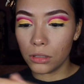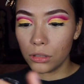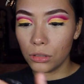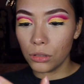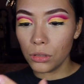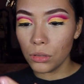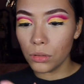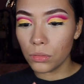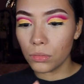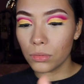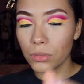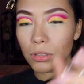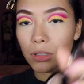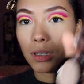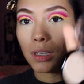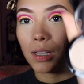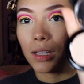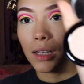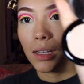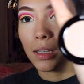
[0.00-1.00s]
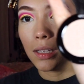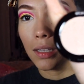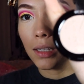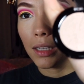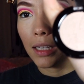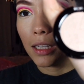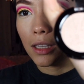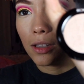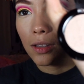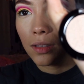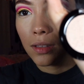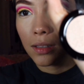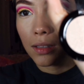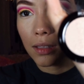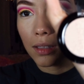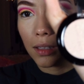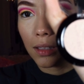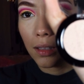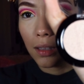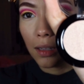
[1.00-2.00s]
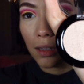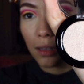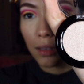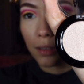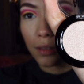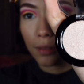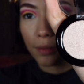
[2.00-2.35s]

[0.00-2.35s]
cute. Can y'all see that?